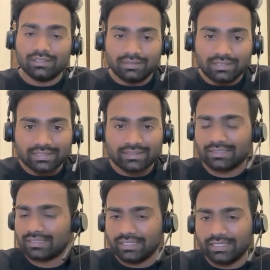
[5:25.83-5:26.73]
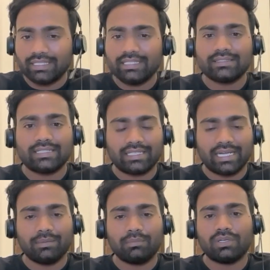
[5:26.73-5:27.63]
This is the
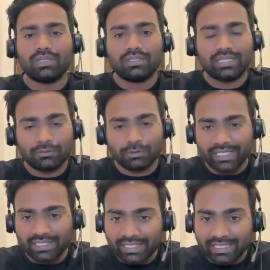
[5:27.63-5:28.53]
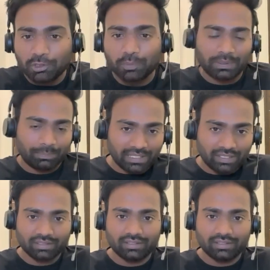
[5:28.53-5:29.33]
time that you can get to prepare.